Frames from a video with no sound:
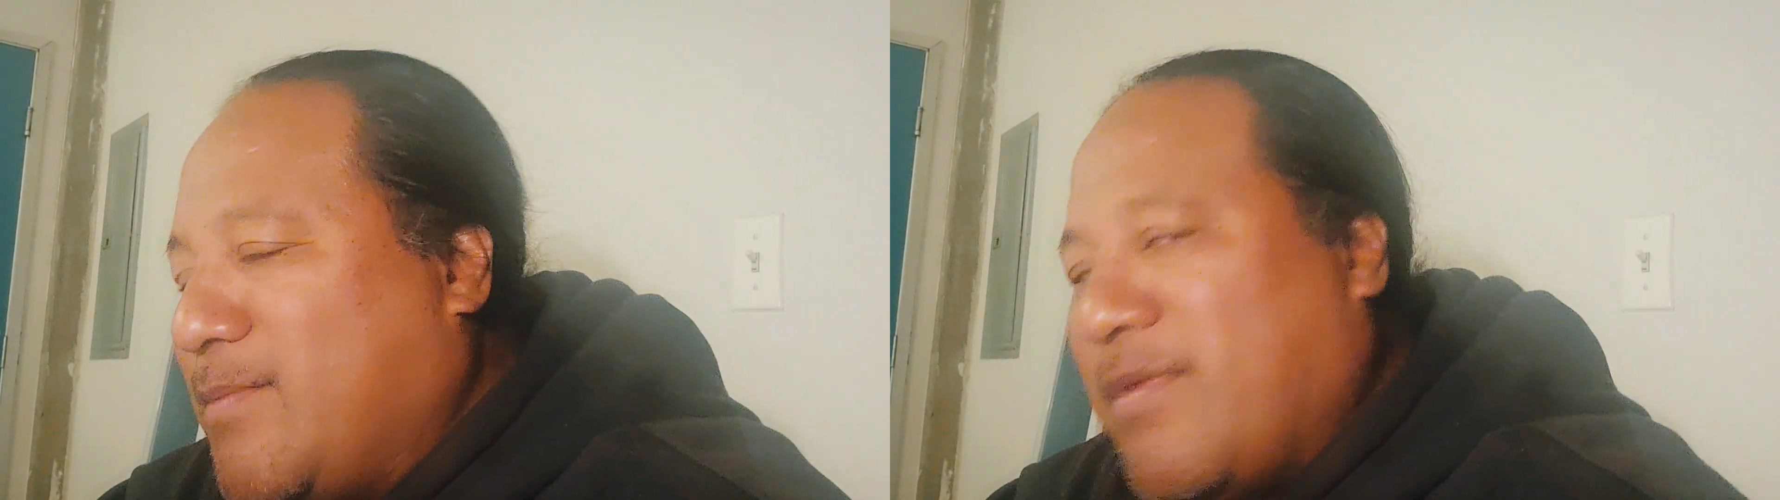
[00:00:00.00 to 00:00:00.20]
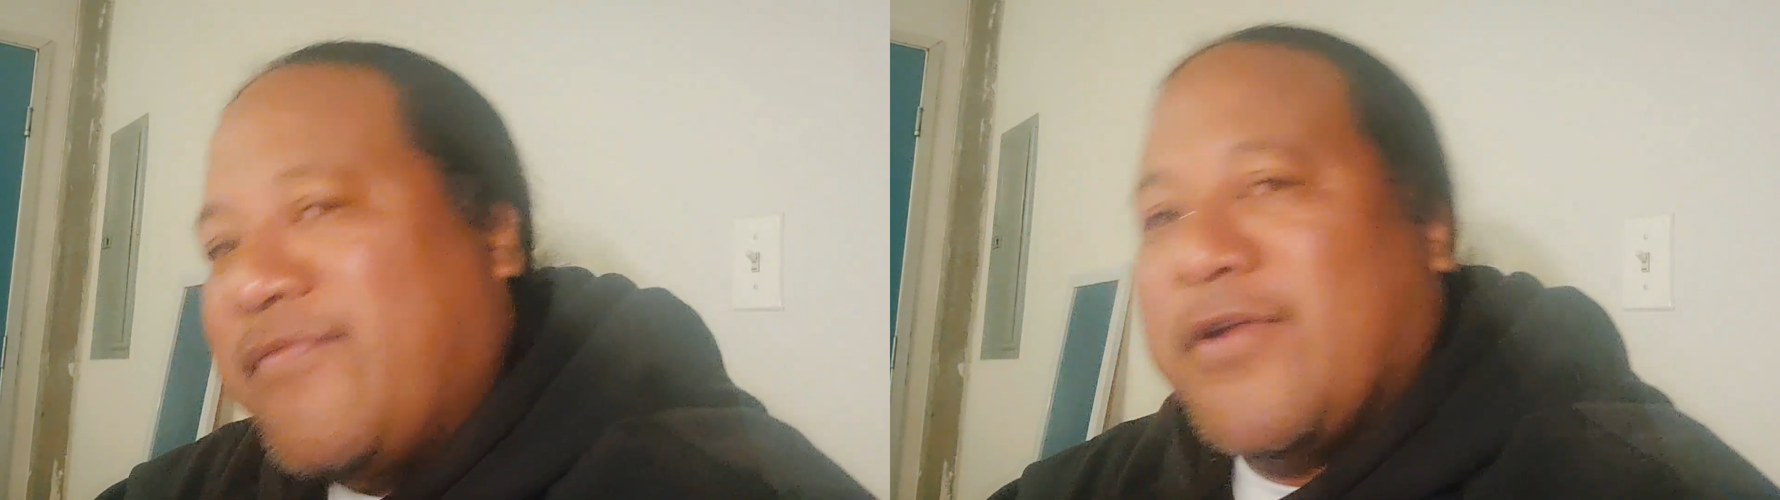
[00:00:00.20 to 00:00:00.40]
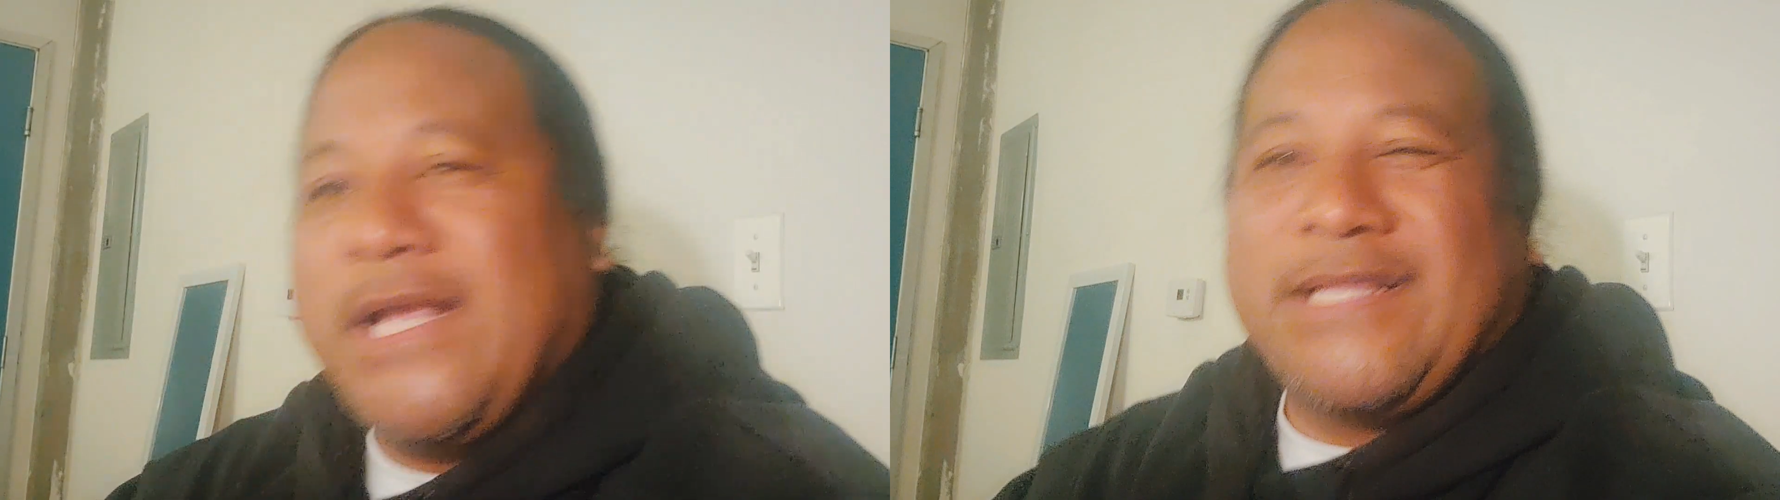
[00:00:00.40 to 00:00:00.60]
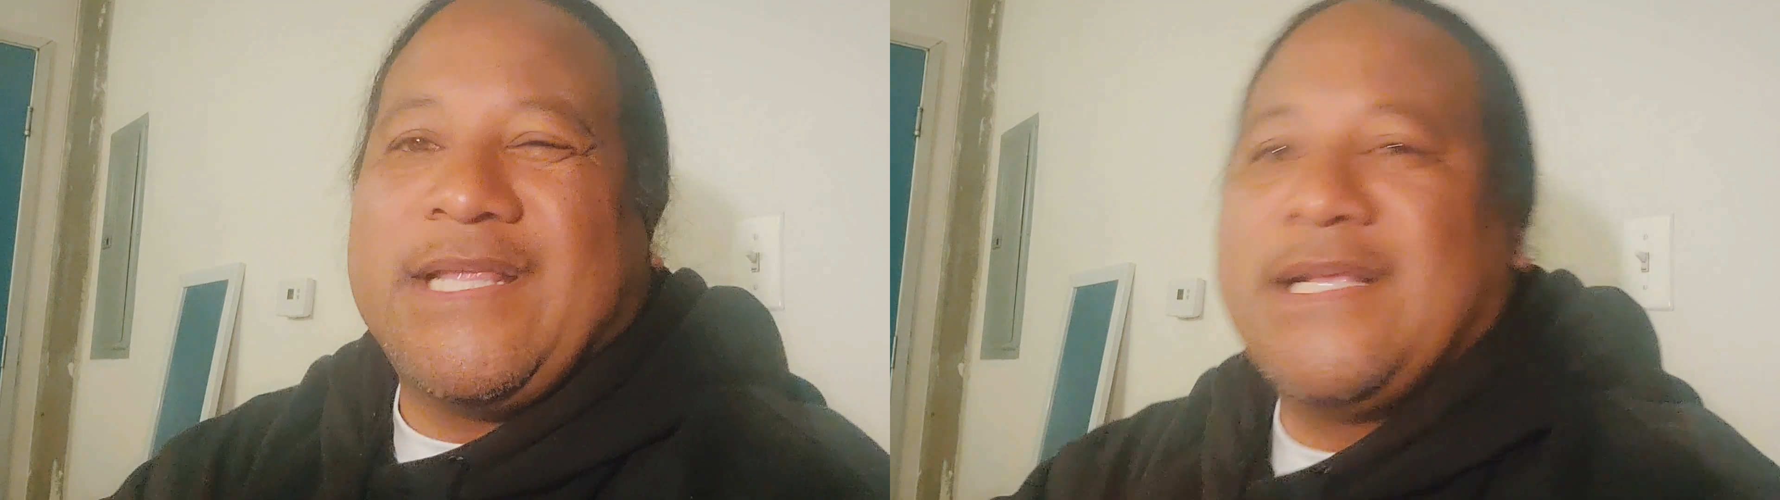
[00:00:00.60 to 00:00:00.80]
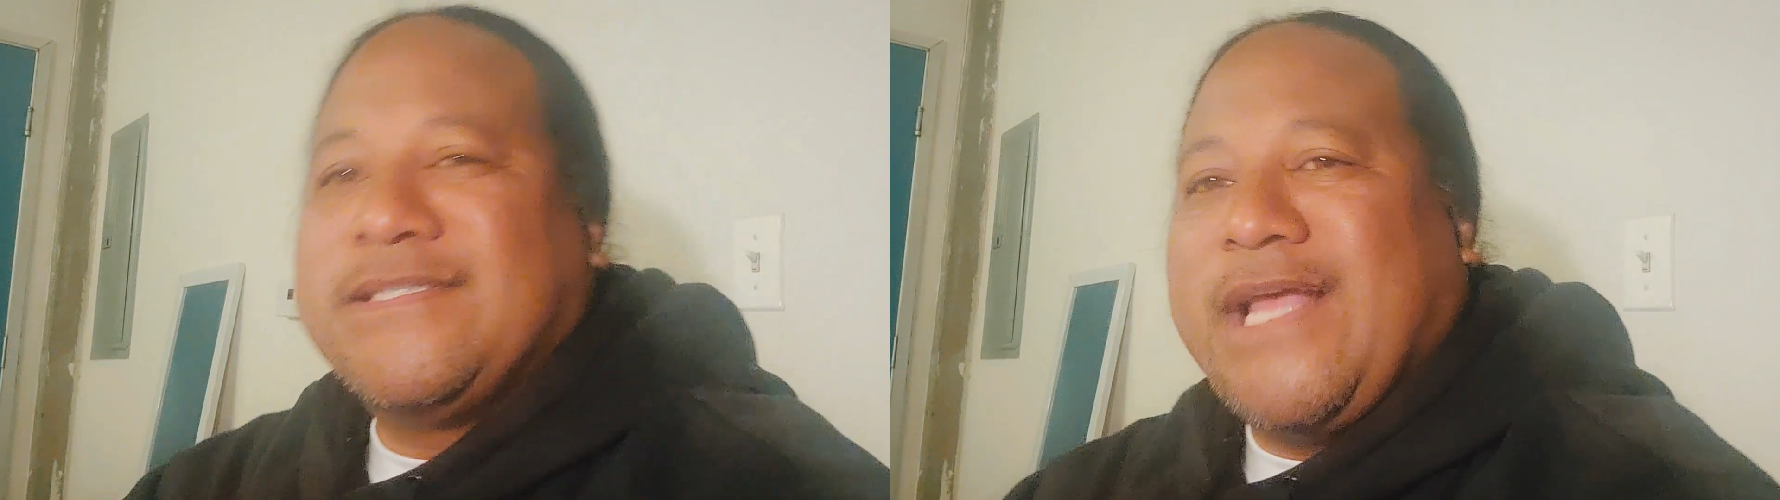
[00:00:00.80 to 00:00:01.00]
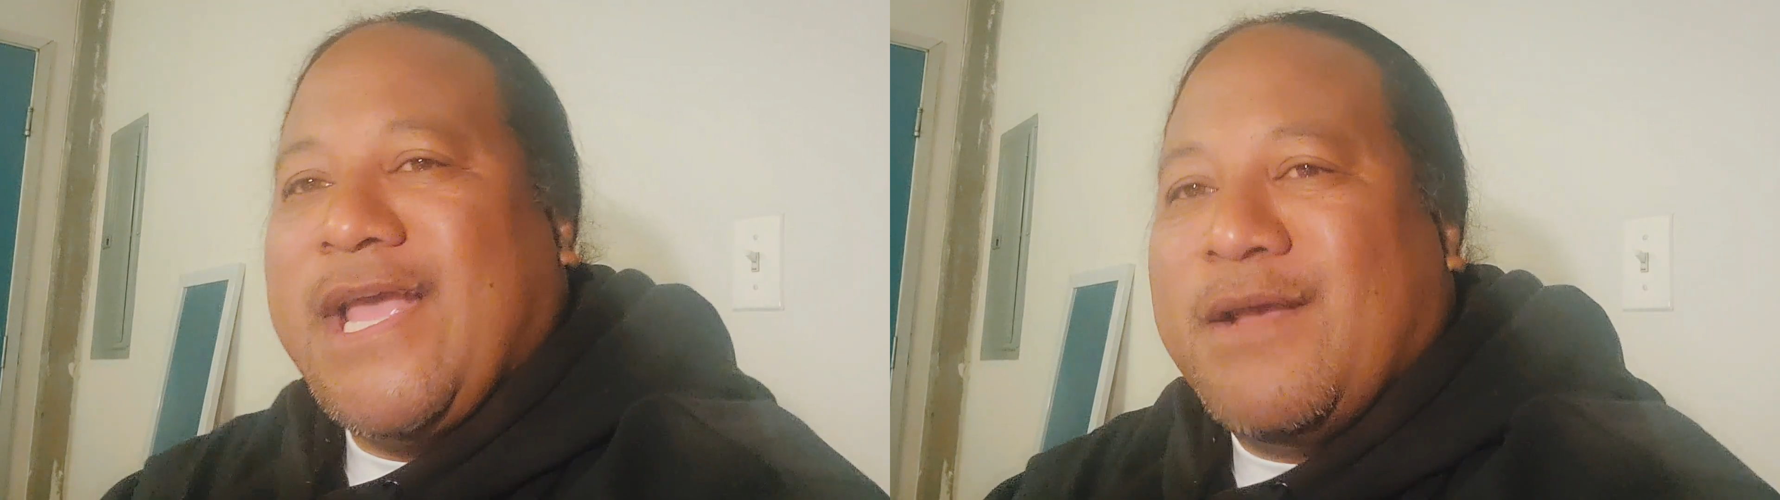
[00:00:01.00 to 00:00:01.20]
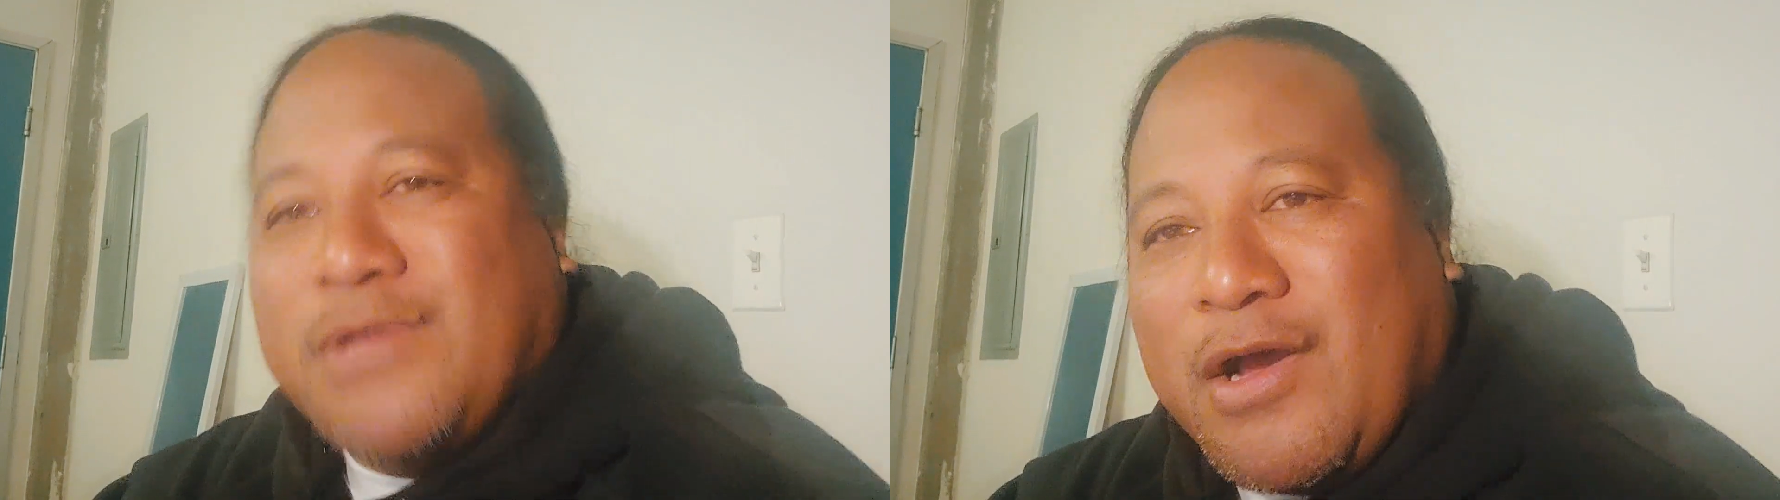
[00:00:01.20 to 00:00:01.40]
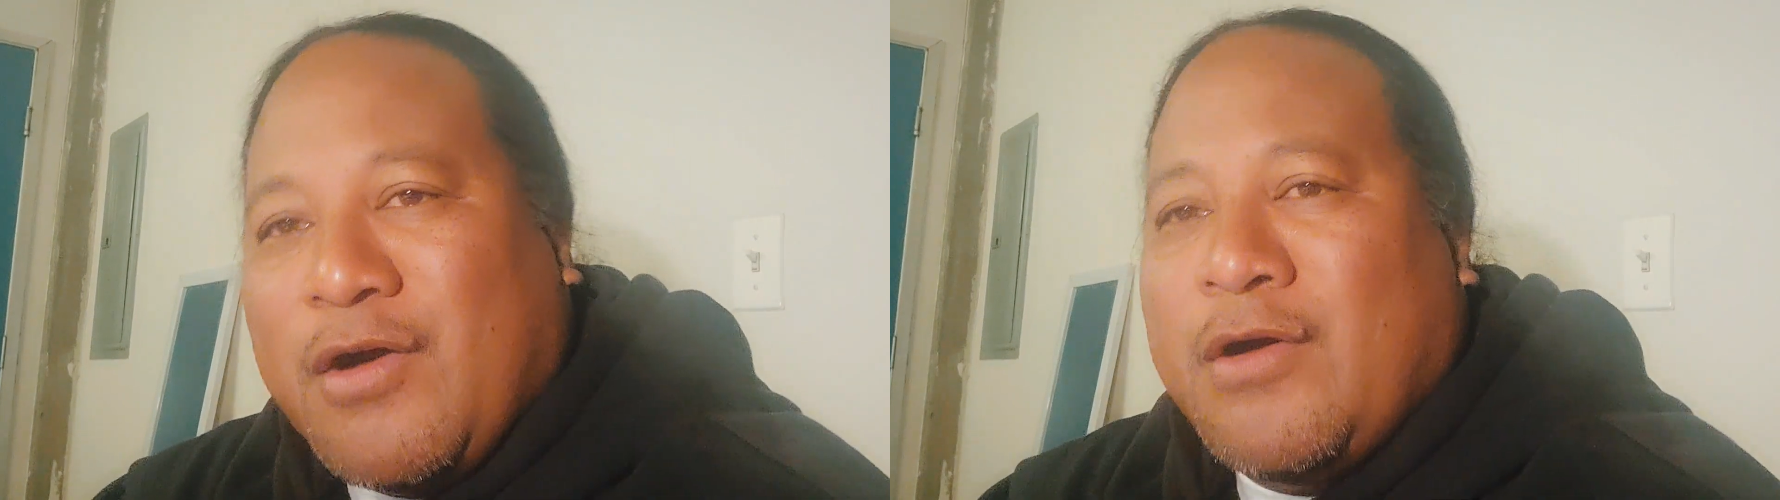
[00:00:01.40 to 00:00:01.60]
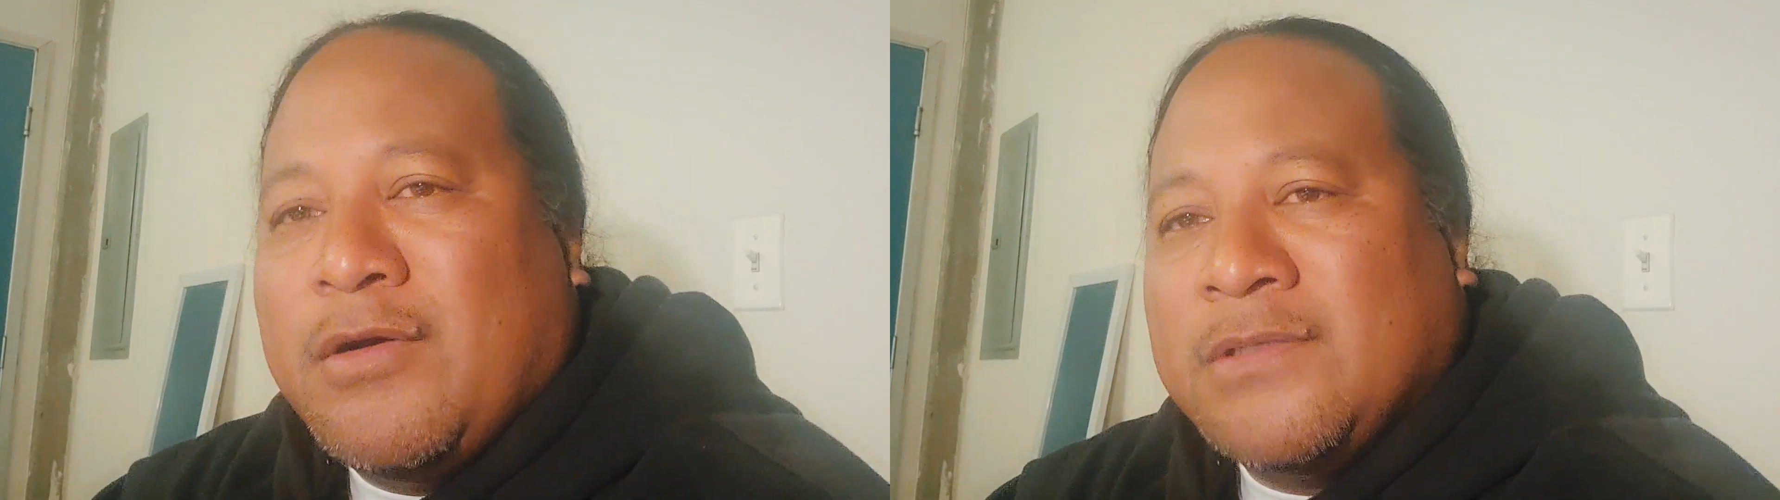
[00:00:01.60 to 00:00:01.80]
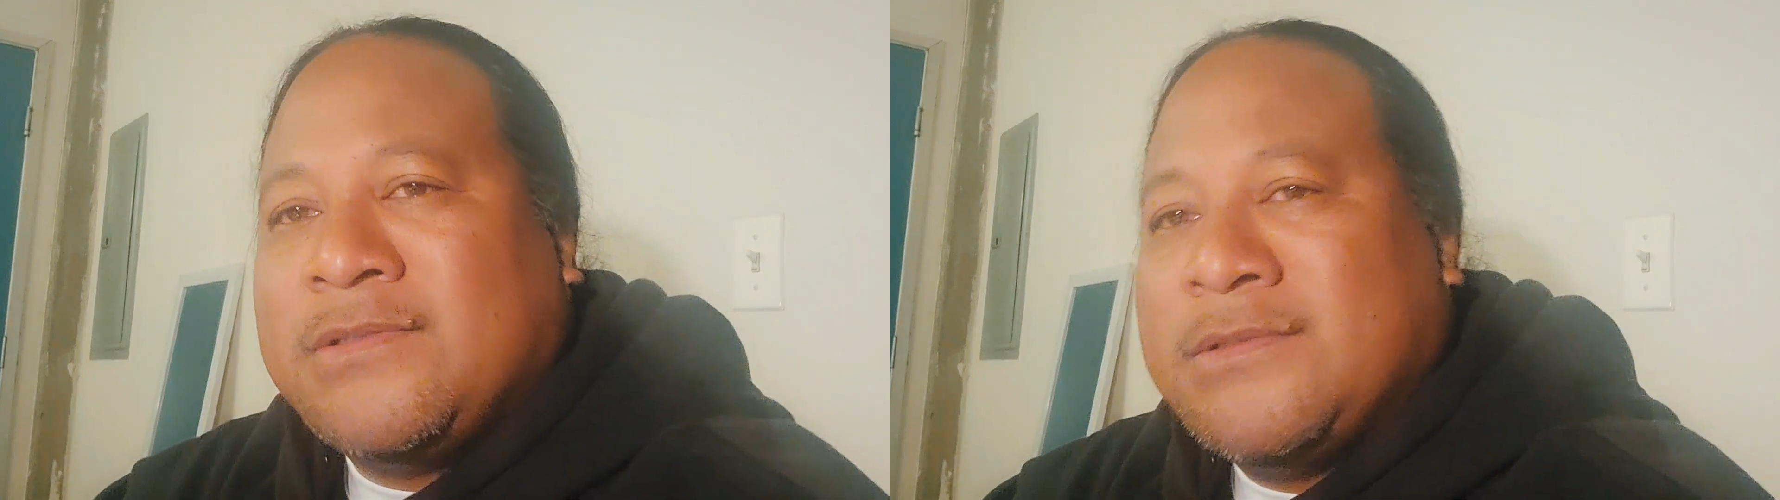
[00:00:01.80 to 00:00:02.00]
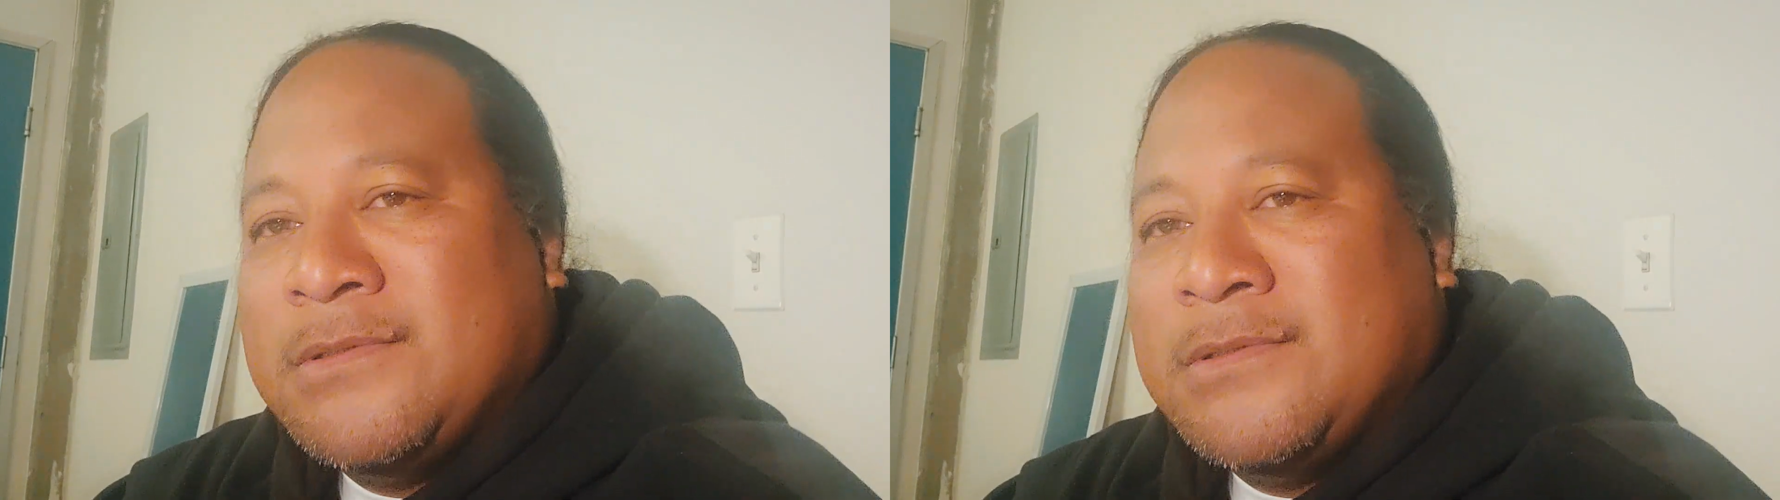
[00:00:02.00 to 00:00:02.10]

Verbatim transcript: Man, forget these damn dogs.